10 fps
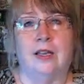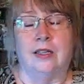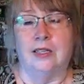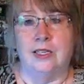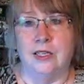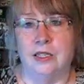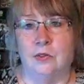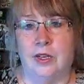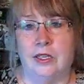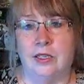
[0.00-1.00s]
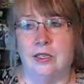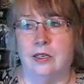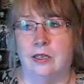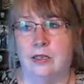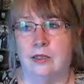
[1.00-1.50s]
The six of us
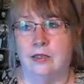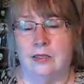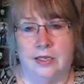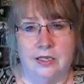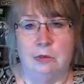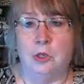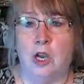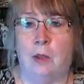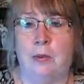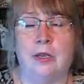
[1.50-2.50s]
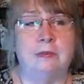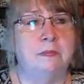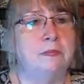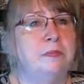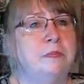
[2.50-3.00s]
did some shopping,
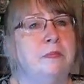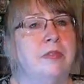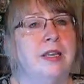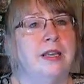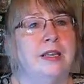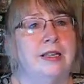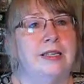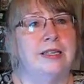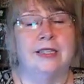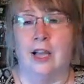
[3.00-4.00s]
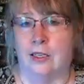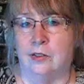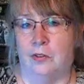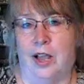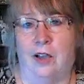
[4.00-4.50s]
did lots
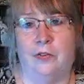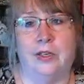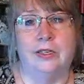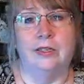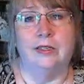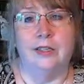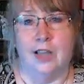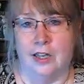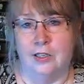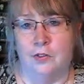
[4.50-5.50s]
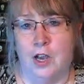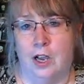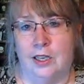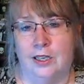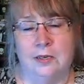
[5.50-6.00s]
of laughing, lots of
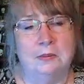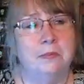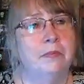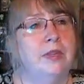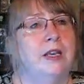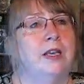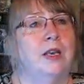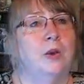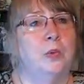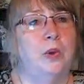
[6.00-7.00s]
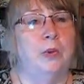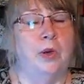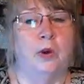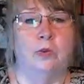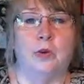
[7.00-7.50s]
talking. We
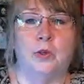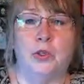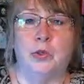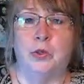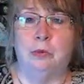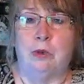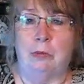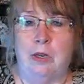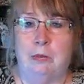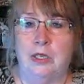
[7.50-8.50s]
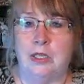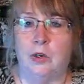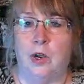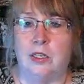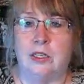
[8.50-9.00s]
went over to McMenamins
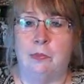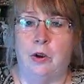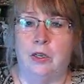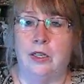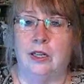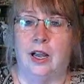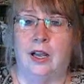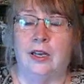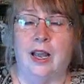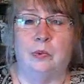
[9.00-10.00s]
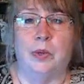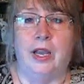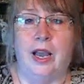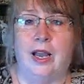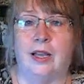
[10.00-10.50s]
across the parking lot and we
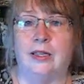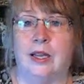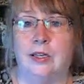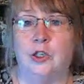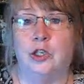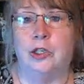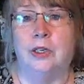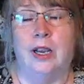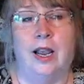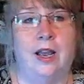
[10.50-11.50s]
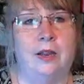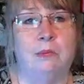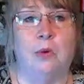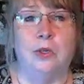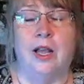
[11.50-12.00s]
had lunch and
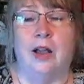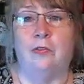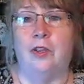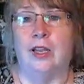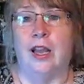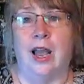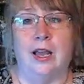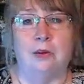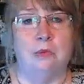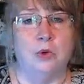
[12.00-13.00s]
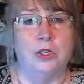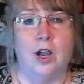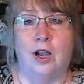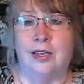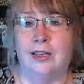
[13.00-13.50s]
more laughing and more
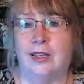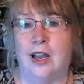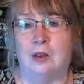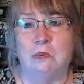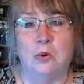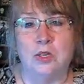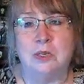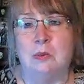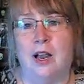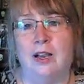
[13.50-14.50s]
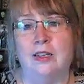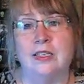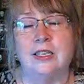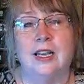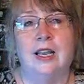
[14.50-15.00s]
talking and more smiles.